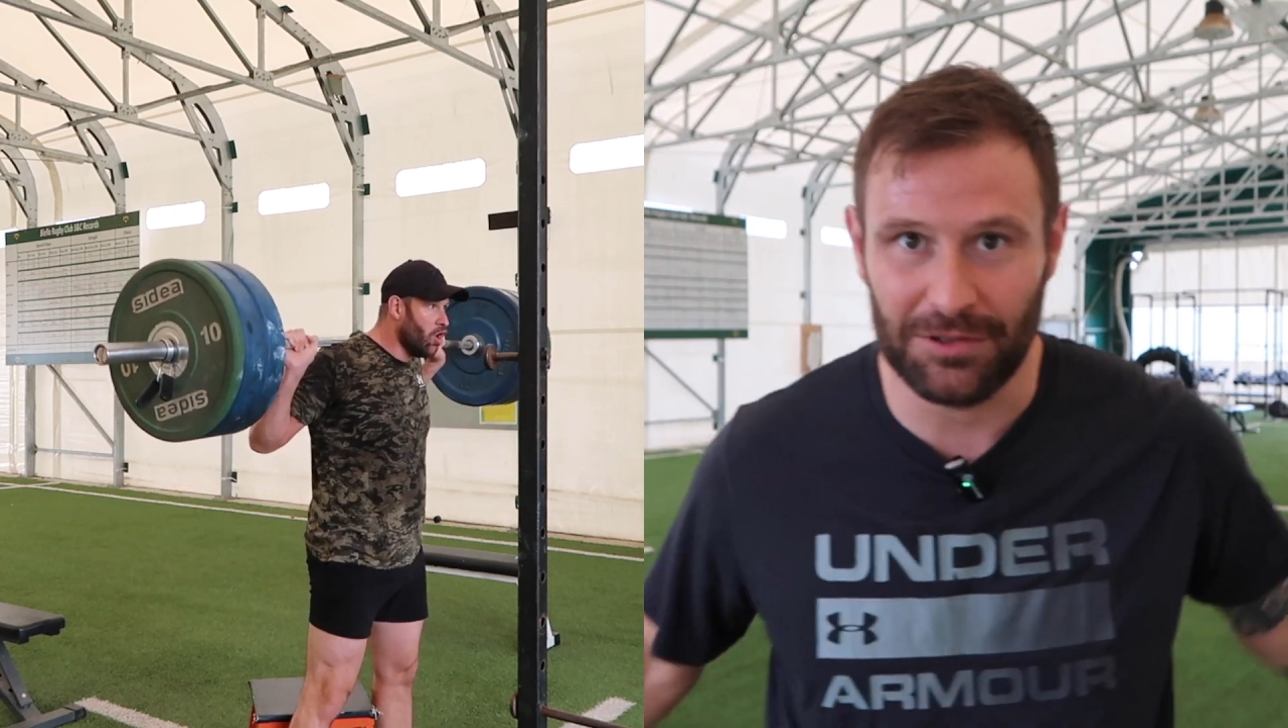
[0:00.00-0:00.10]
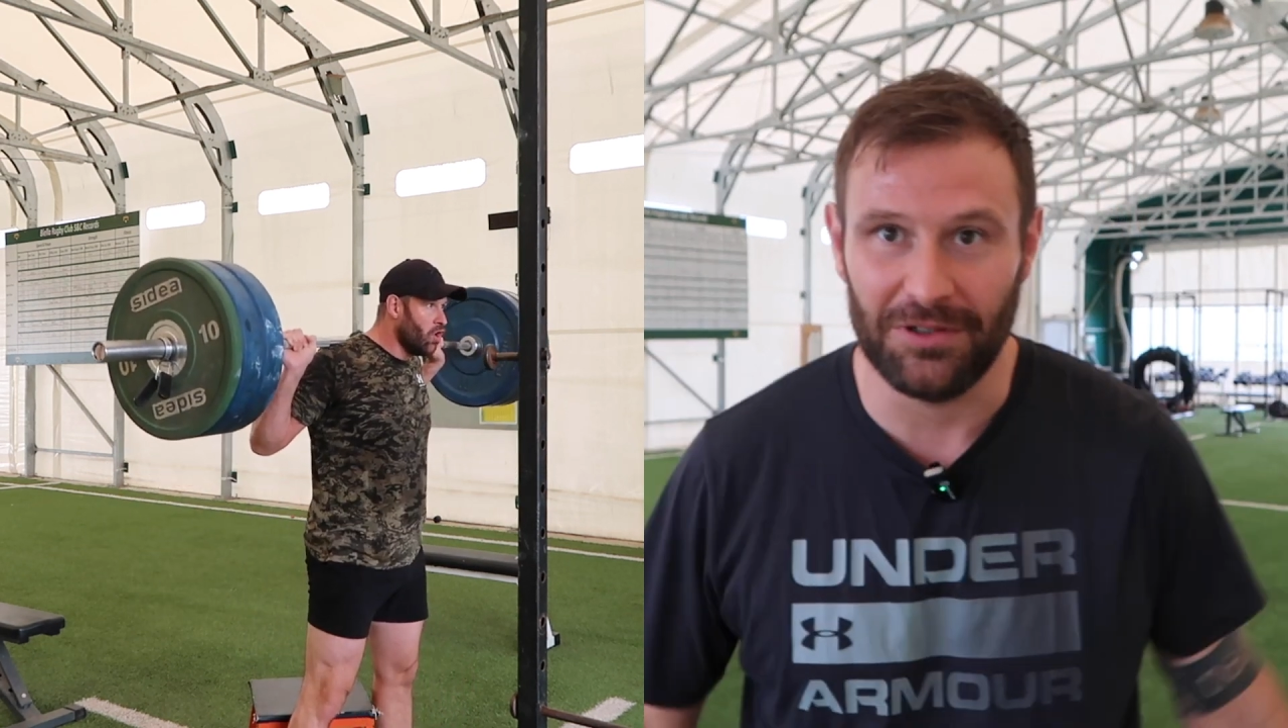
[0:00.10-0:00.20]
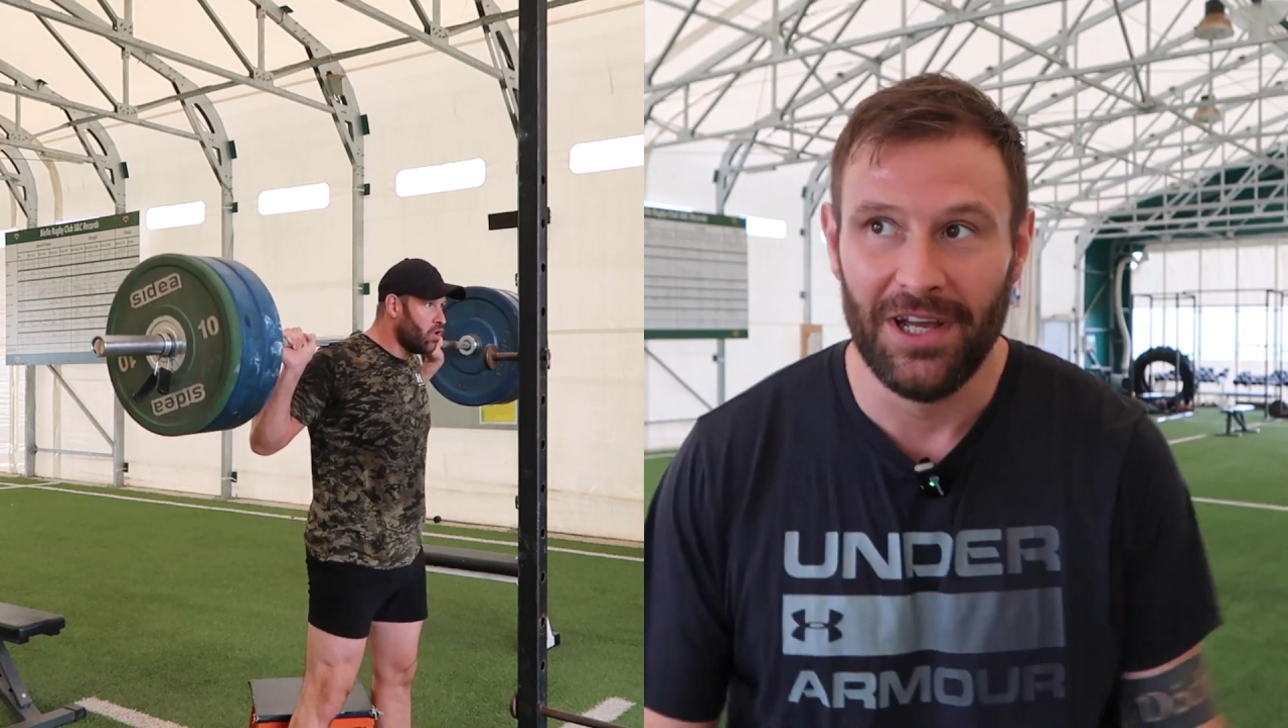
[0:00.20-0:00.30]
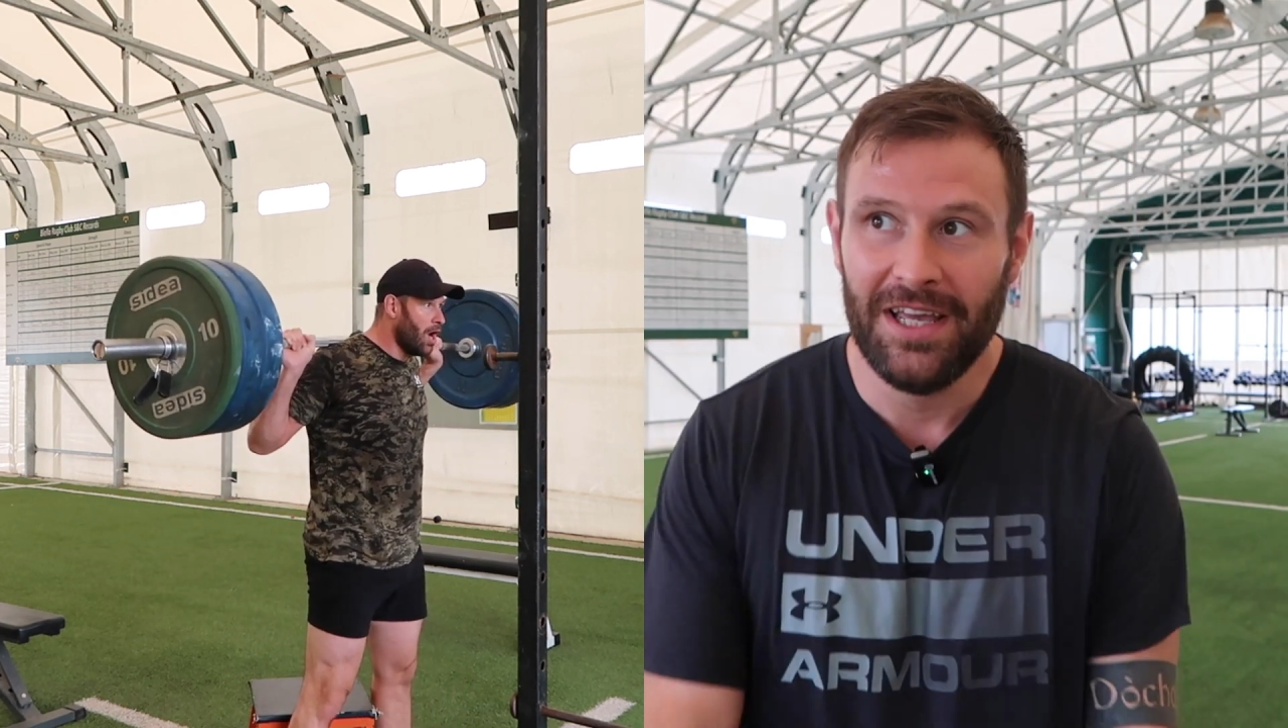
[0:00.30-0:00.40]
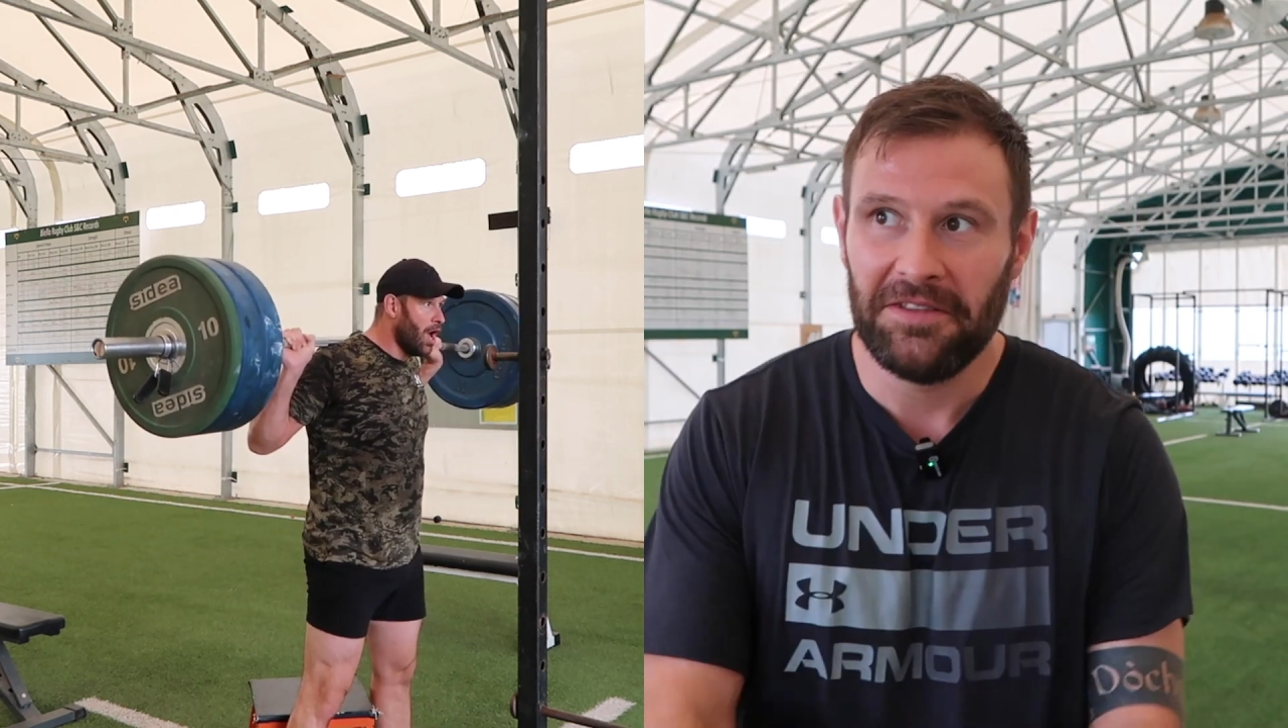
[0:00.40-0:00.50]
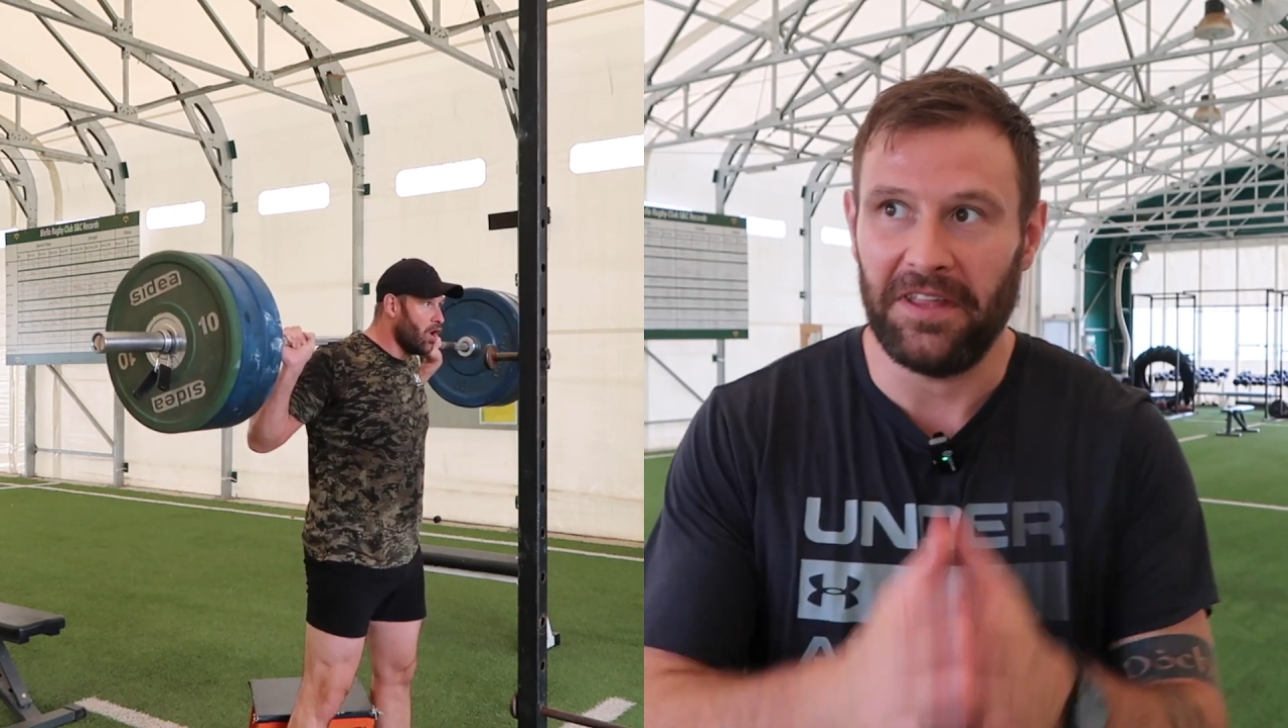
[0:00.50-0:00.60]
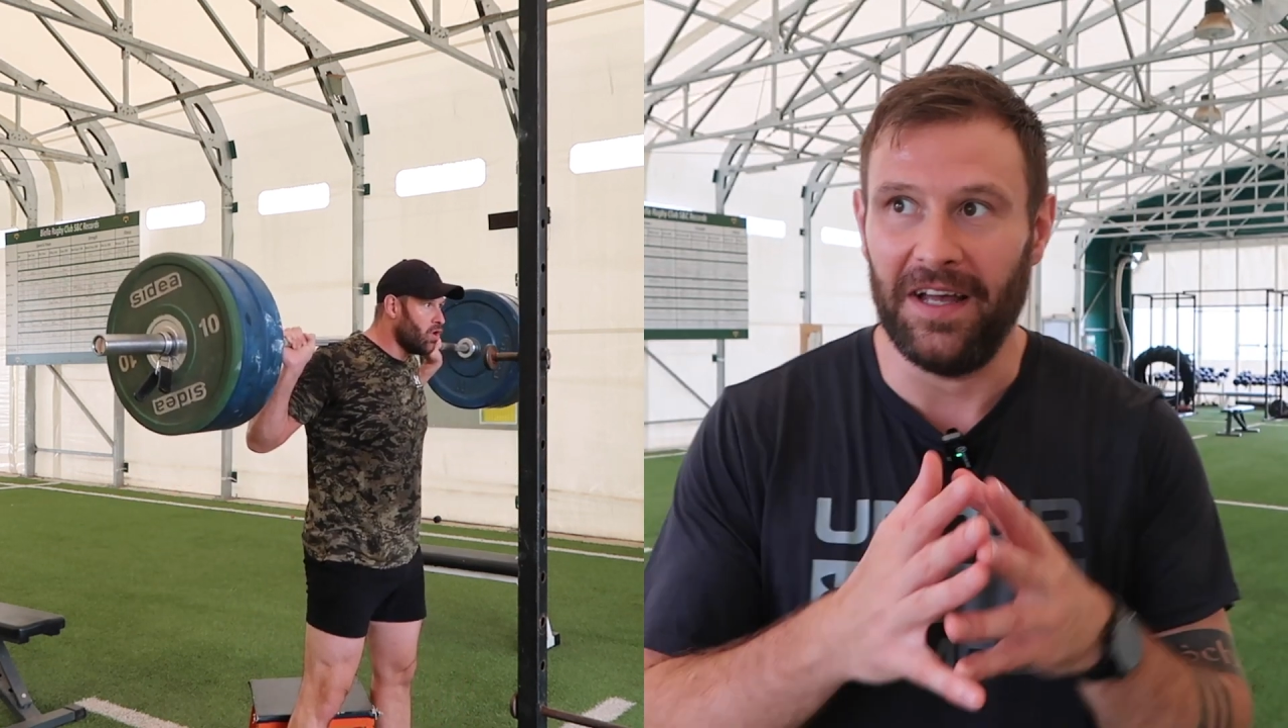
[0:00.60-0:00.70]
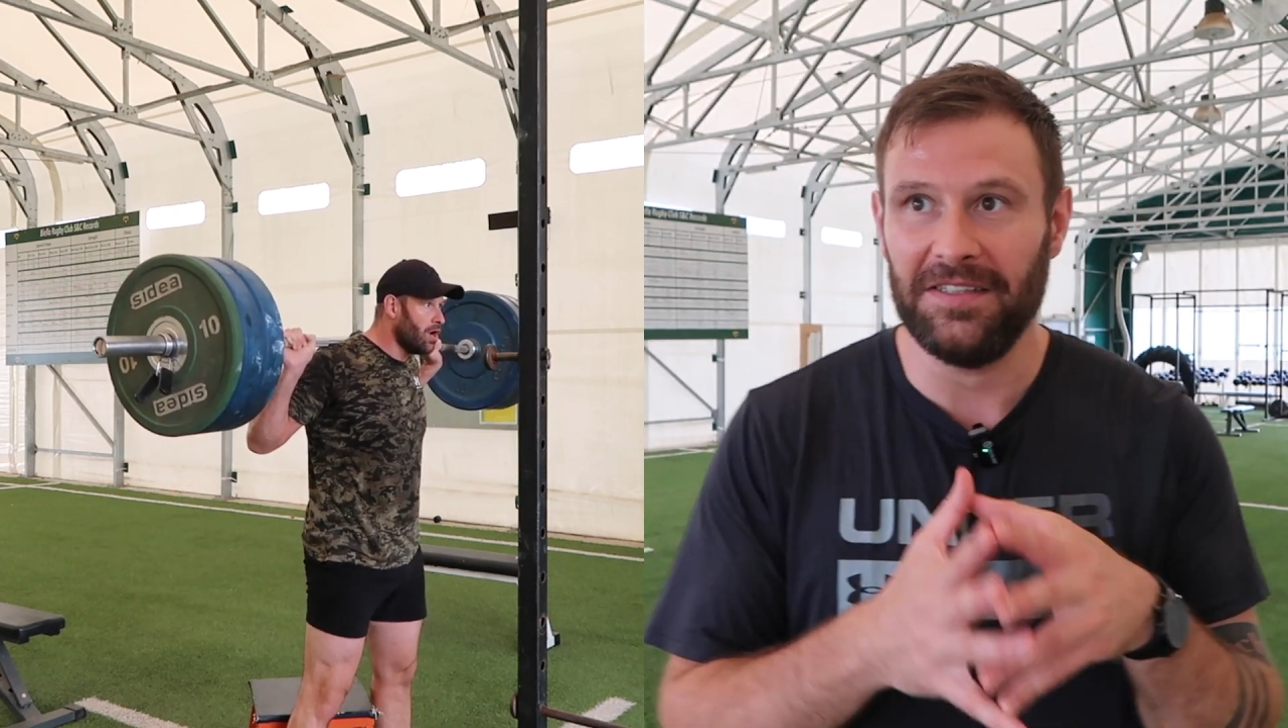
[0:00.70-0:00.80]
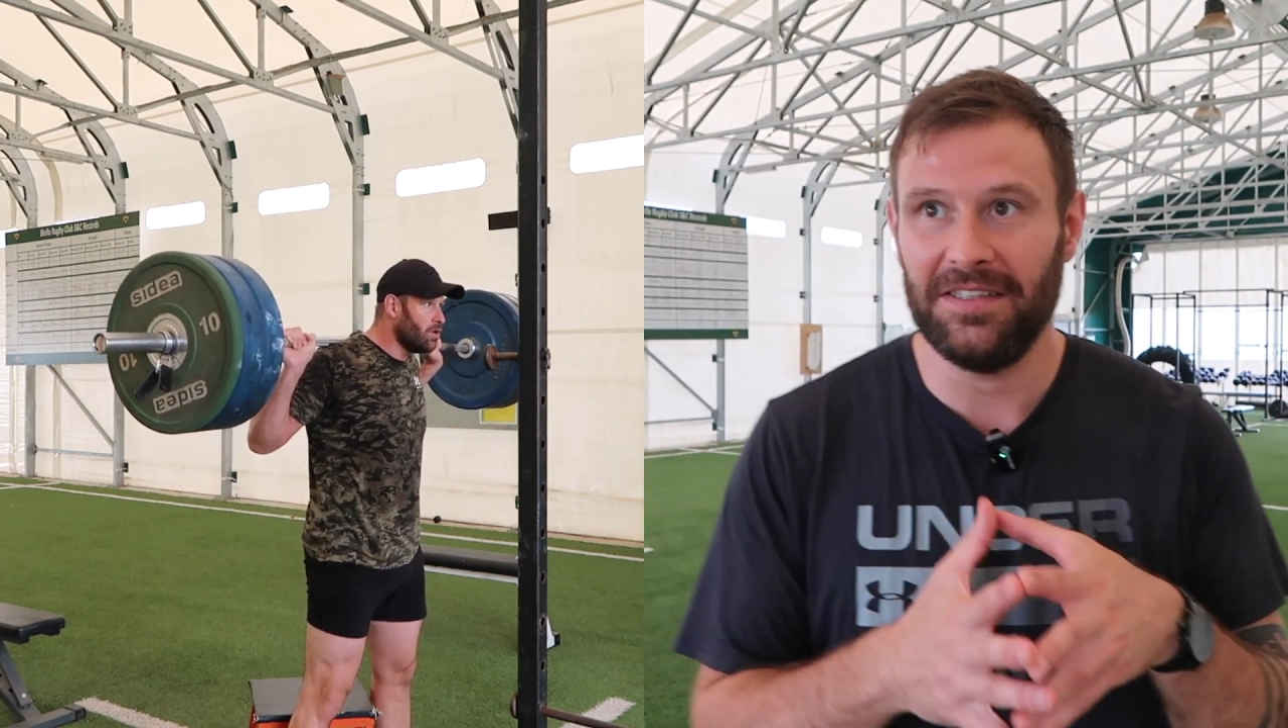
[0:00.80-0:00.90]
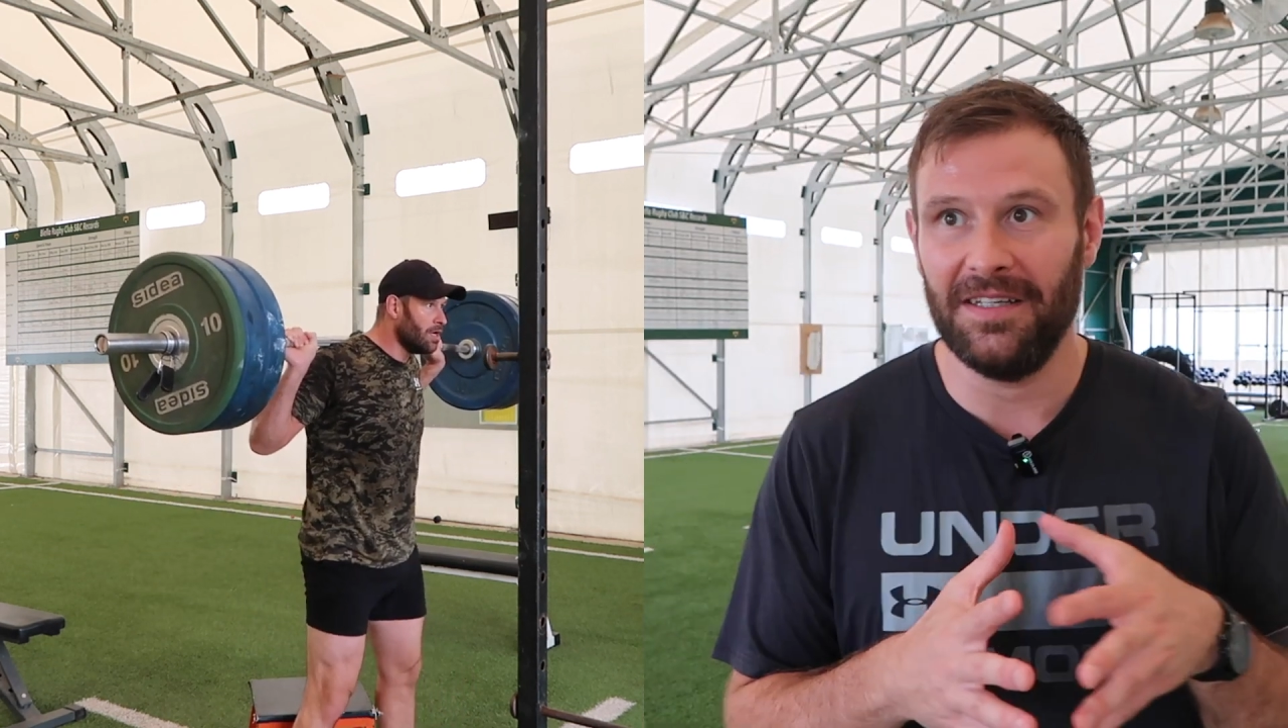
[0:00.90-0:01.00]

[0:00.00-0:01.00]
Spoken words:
So that's